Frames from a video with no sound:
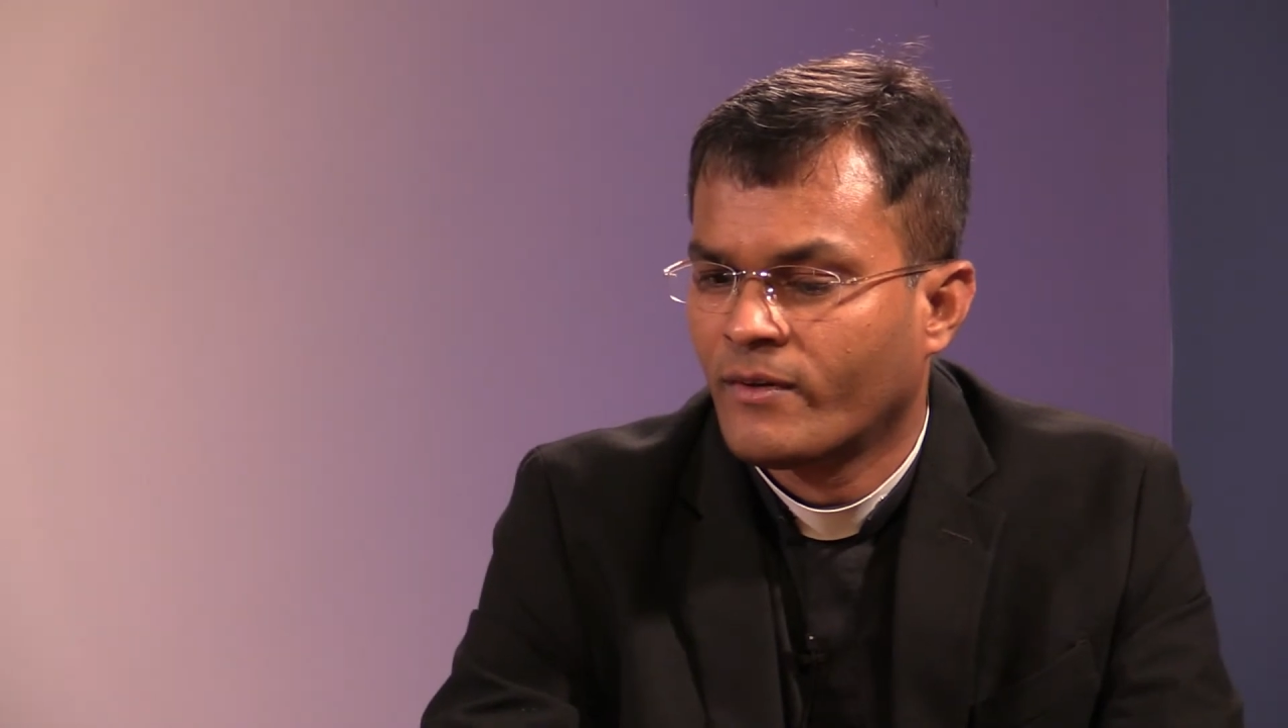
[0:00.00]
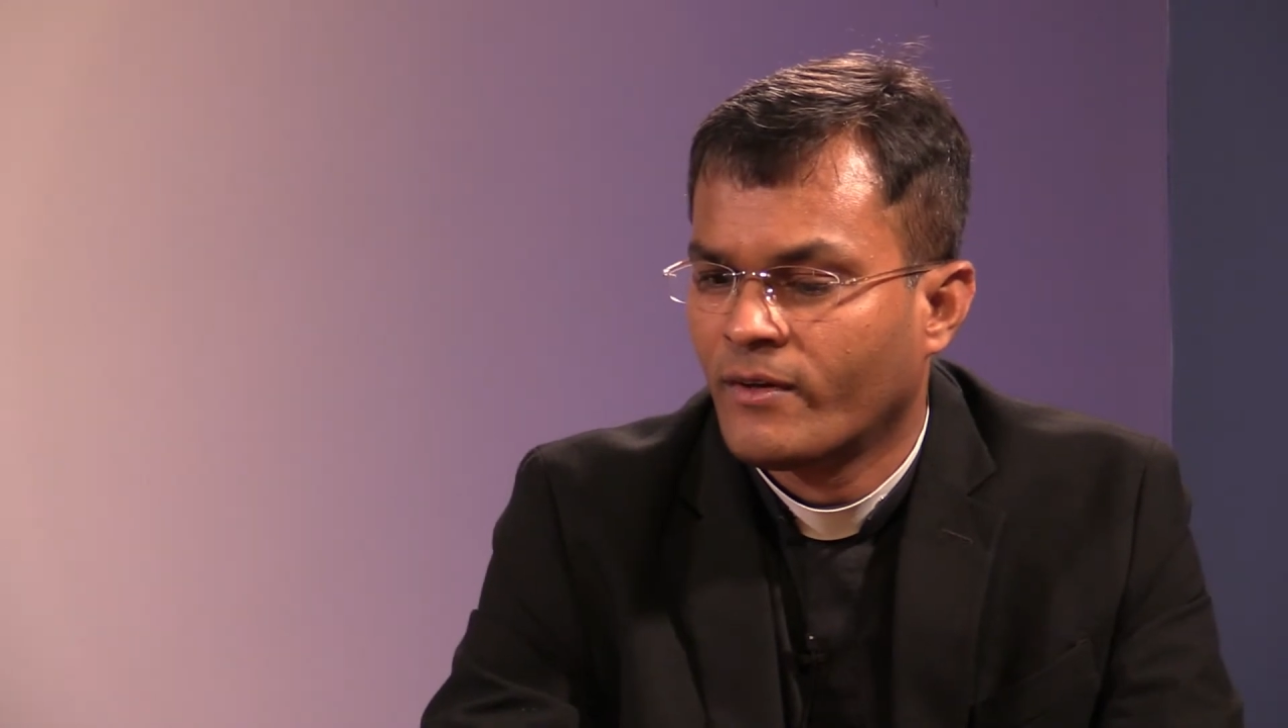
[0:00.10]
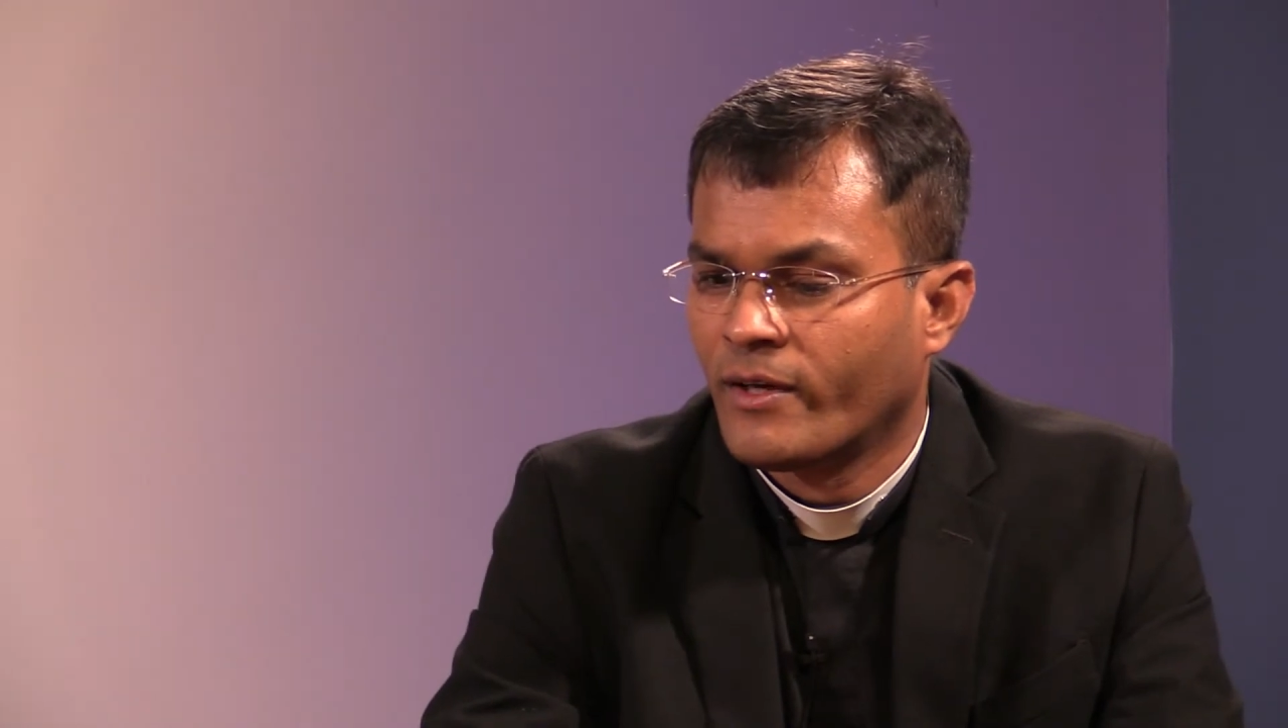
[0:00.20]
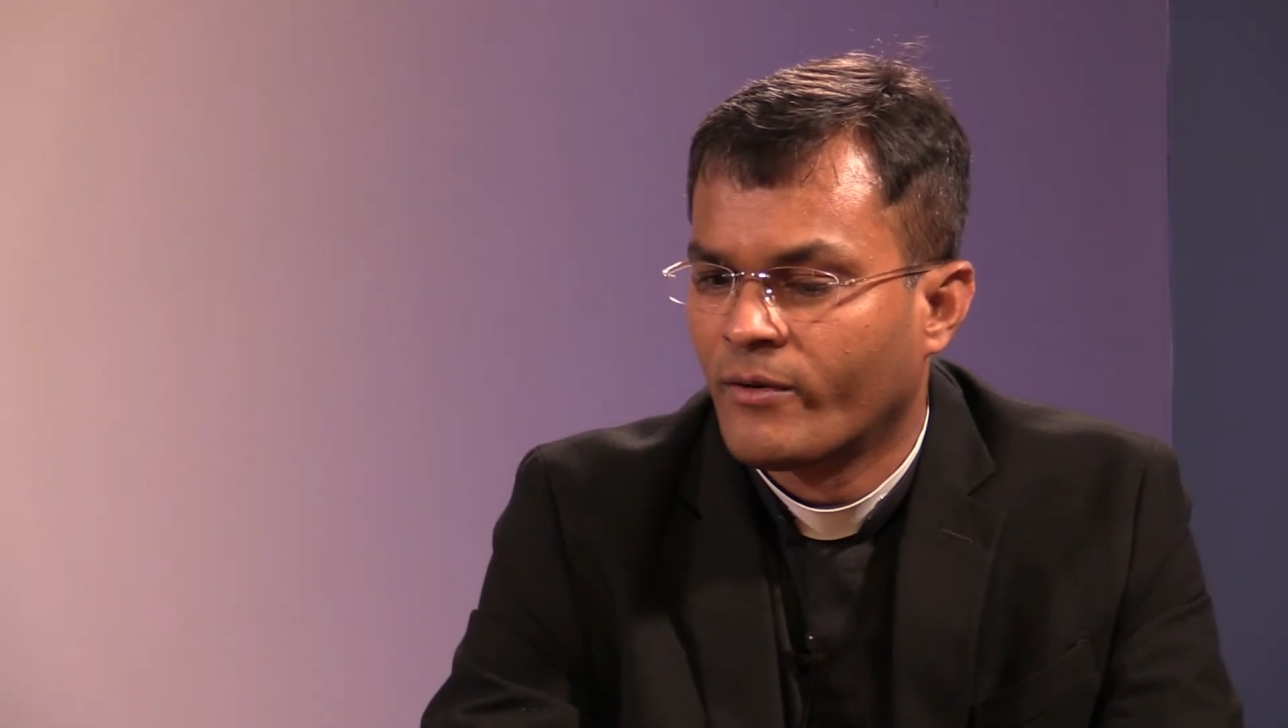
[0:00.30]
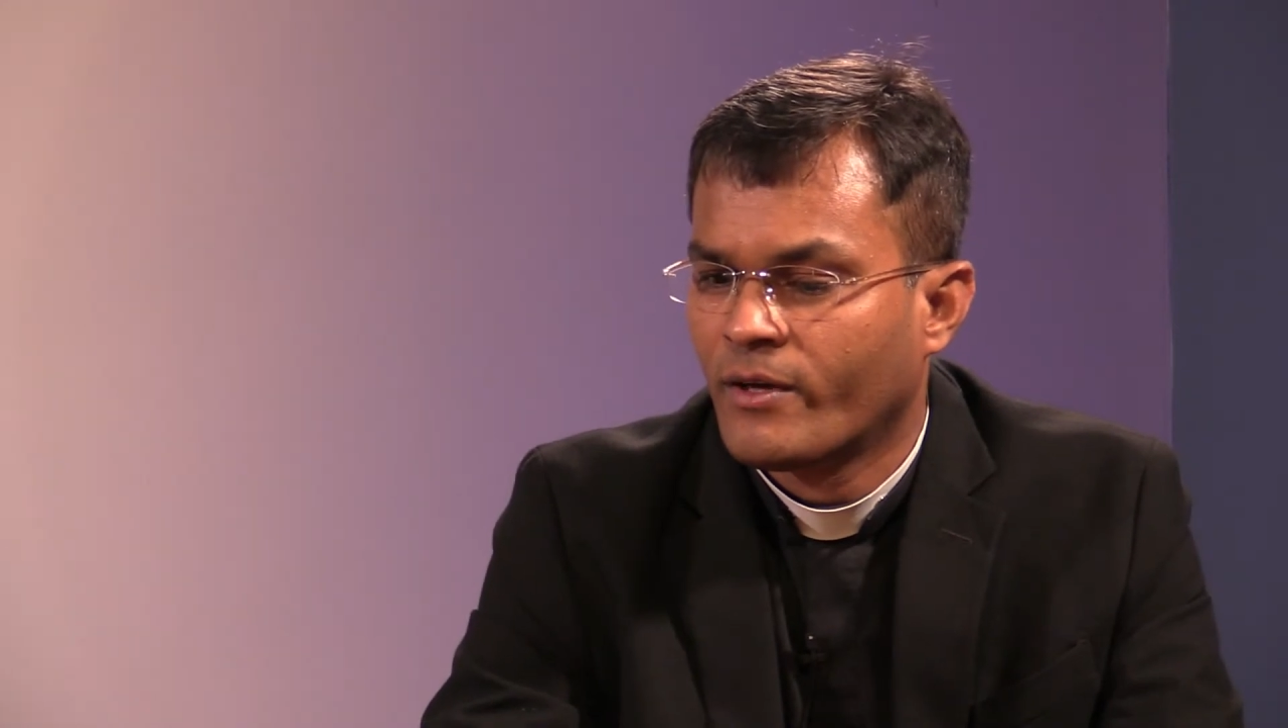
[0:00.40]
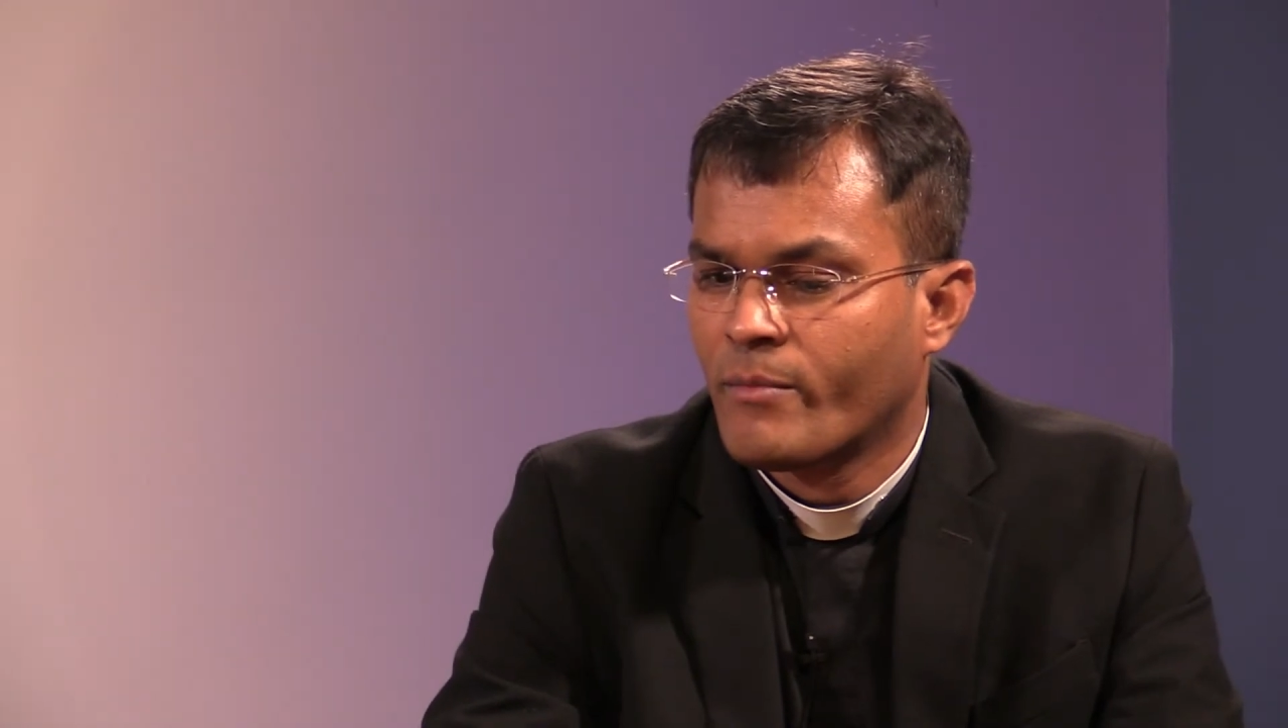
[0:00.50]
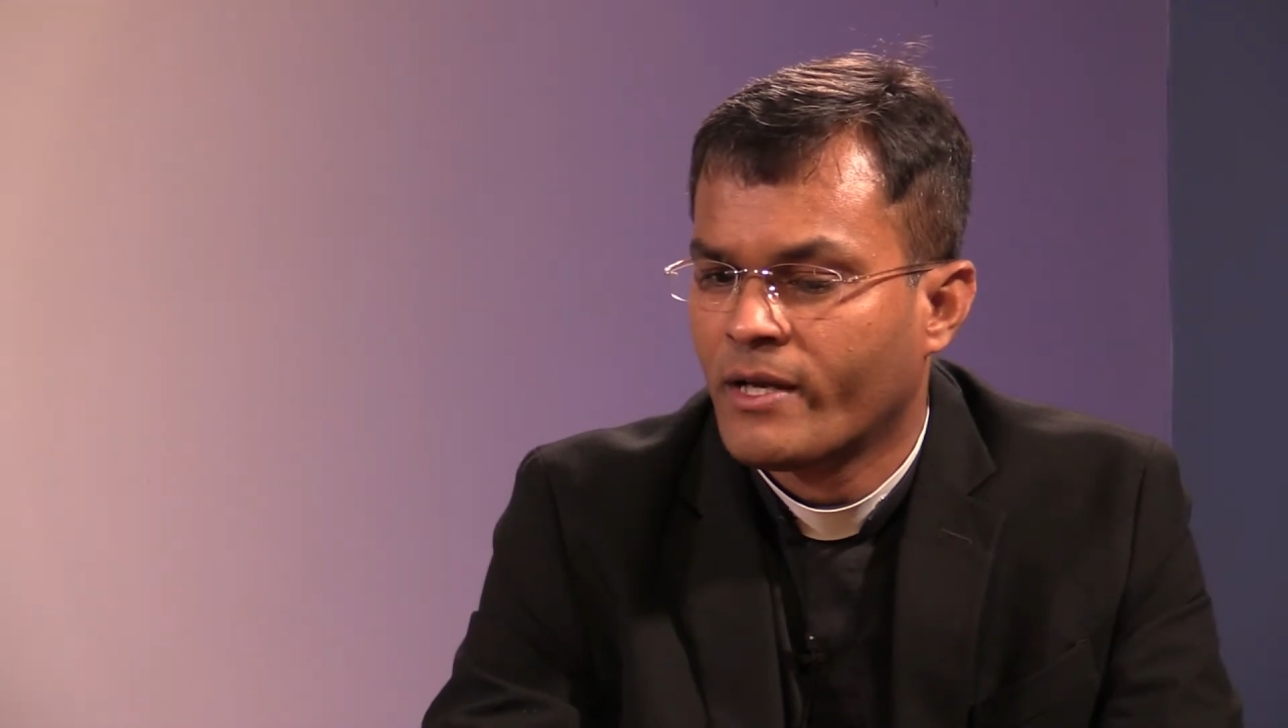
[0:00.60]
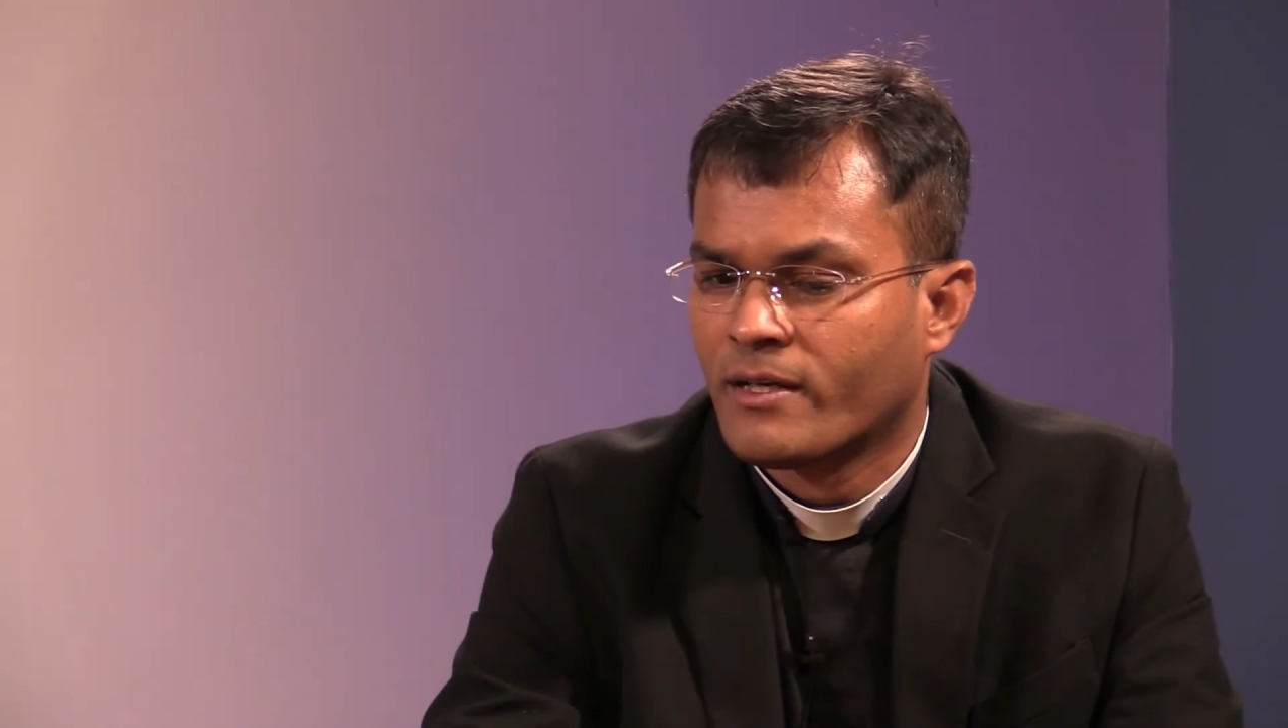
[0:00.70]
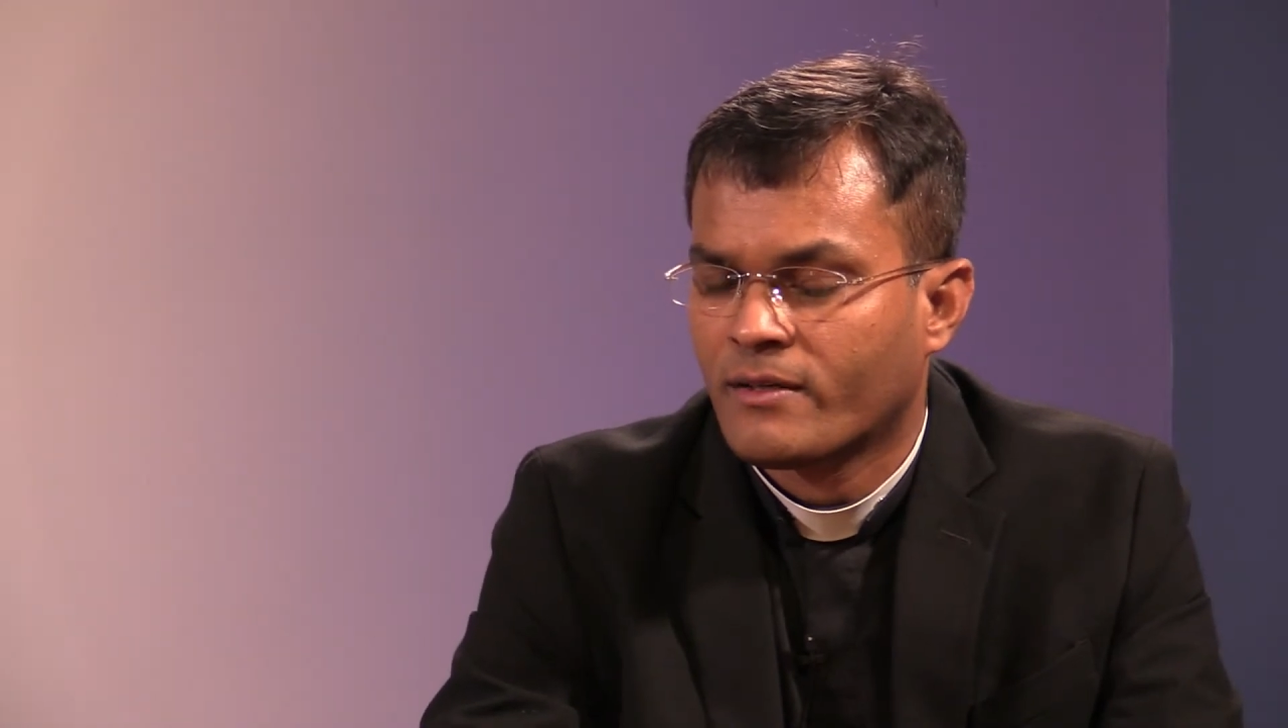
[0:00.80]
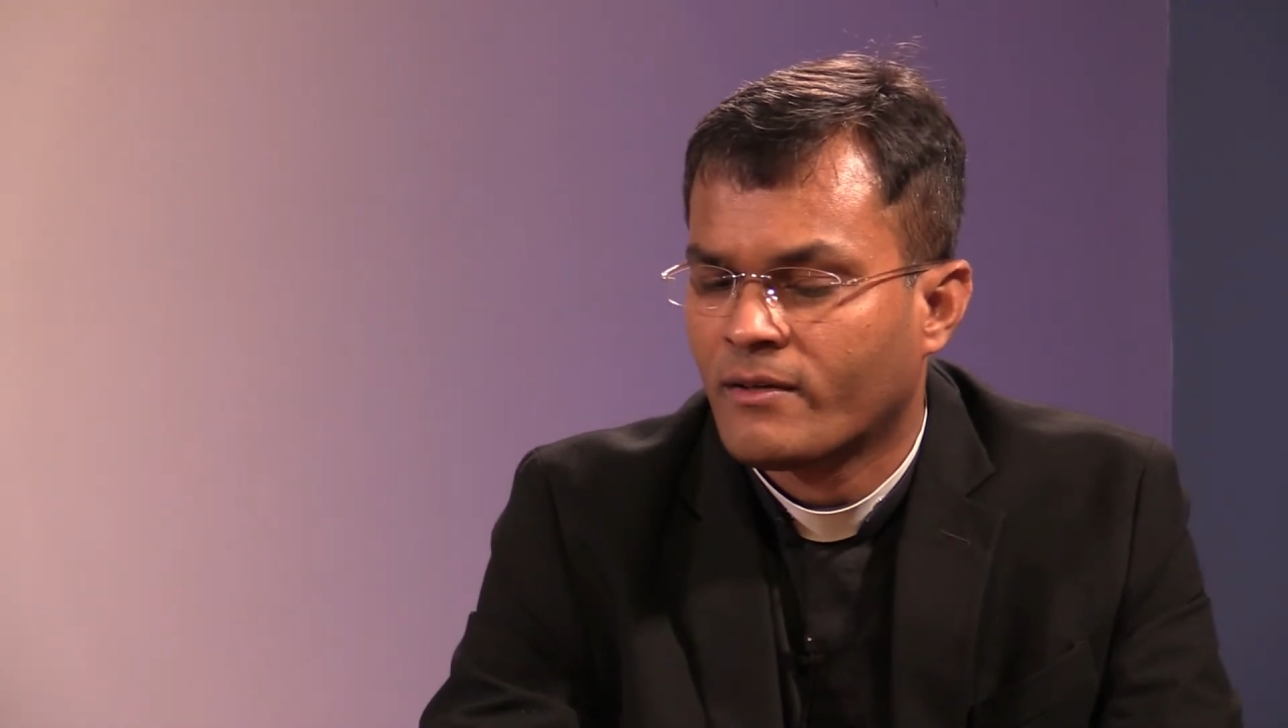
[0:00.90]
he made a